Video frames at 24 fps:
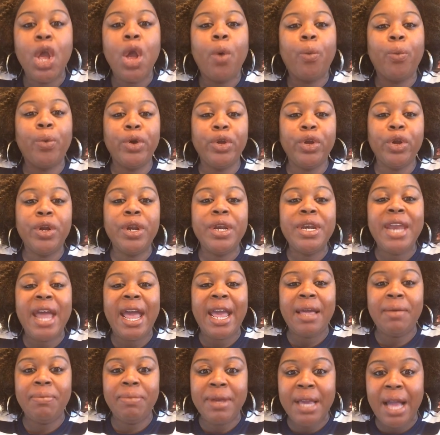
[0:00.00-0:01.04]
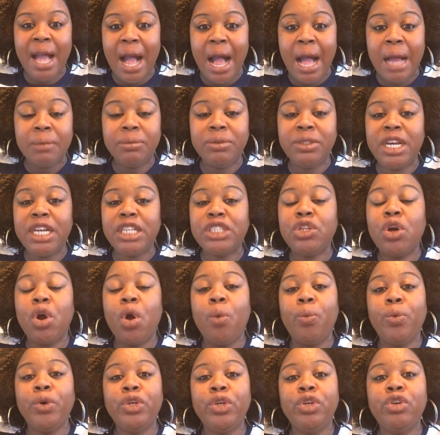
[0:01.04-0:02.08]
when you're naming objects
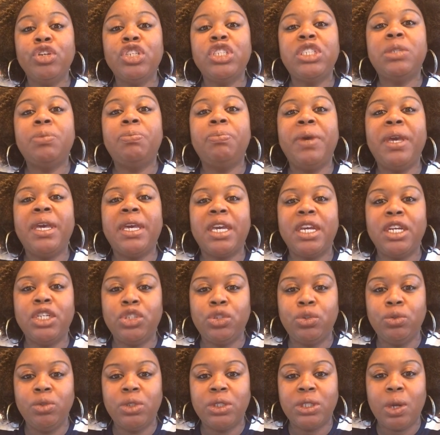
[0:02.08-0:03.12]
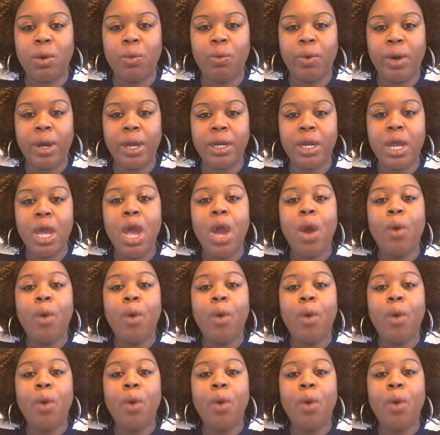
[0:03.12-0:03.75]
or when you're speaking to someone.